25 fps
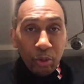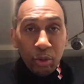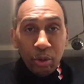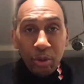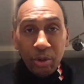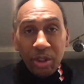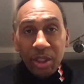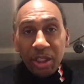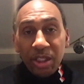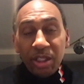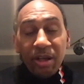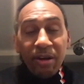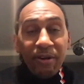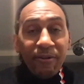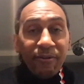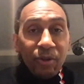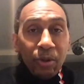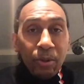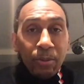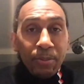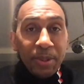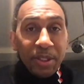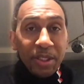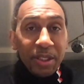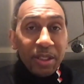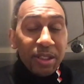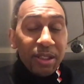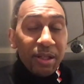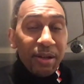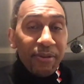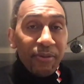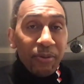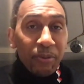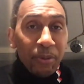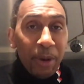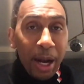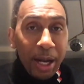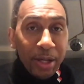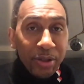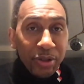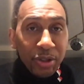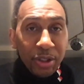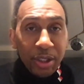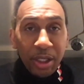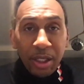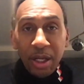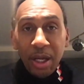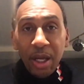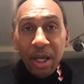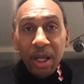You just interviewed Mr. Stephen Rogers
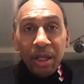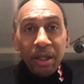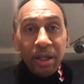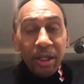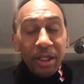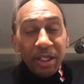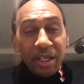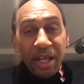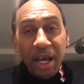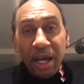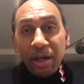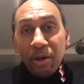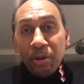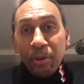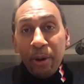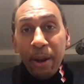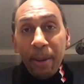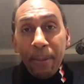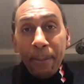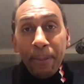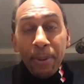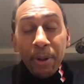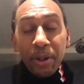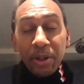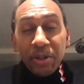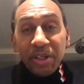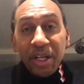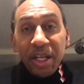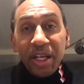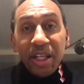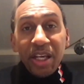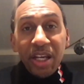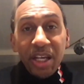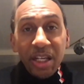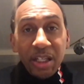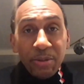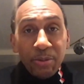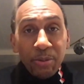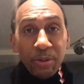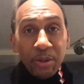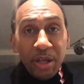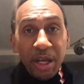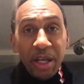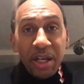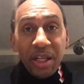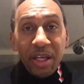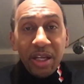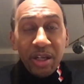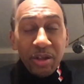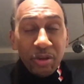and look at that great book that
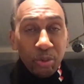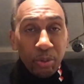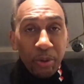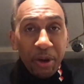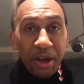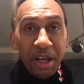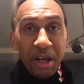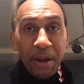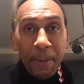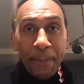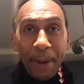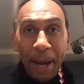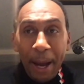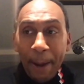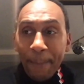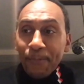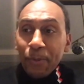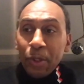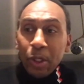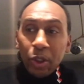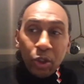he's written about.